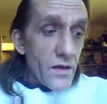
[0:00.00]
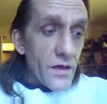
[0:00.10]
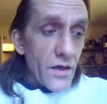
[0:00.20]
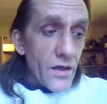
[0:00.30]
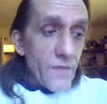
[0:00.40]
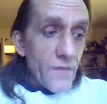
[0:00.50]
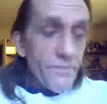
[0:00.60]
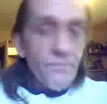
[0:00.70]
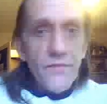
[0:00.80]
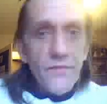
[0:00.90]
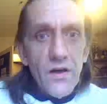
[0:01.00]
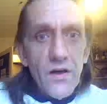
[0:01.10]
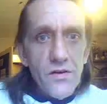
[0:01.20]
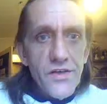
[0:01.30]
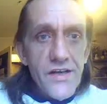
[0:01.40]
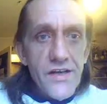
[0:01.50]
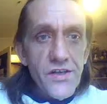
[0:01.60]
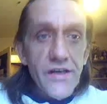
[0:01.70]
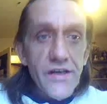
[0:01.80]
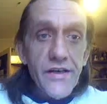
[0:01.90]
Uh, um, Carlos
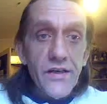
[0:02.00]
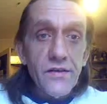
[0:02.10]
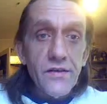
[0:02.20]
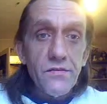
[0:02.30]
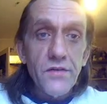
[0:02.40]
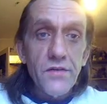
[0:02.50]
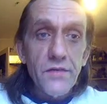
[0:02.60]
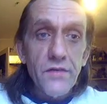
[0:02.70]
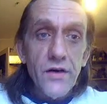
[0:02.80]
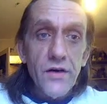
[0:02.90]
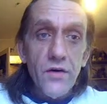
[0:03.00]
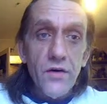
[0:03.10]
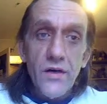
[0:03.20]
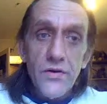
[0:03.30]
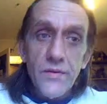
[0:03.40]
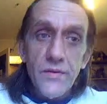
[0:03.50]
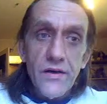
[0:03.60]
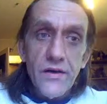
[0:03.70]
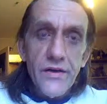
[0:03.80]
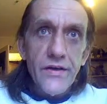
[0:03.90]
Castaneda, I wrote a whole load
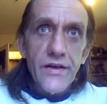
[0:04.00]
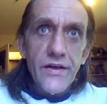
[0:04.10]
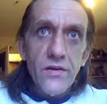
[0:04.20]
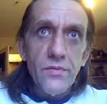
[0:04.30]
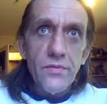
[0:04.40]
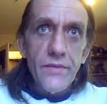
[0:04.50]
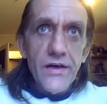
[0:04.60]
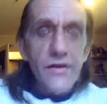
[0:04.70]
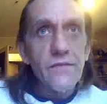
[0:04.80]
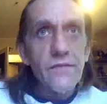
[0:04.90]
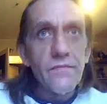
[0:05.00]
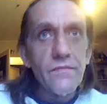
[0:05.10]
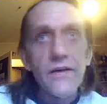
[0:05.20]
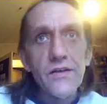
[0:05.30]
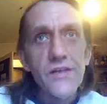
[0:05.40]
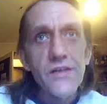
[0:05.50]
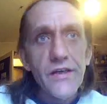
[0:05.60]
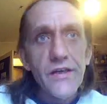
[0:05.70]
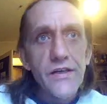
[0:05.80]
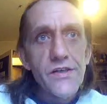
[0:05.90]
about it and how to prepare it and how to
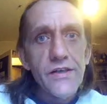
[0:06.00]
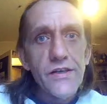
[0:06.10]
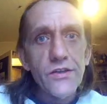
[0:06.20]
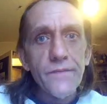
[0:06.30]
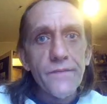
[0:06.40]
take it, etc.